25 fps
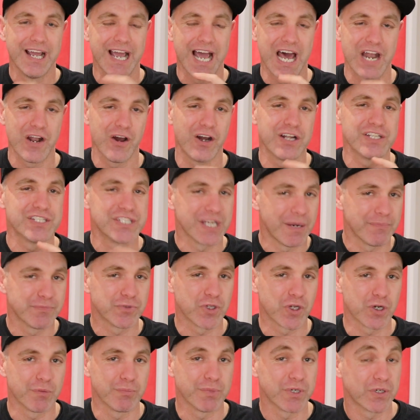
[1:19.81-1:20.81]
And I jumped
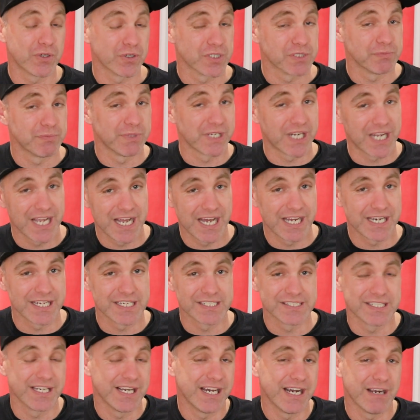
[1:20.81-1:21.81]
on it because
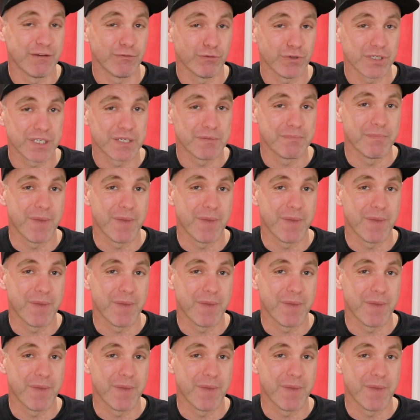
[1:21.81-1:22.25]
Paganis aren't really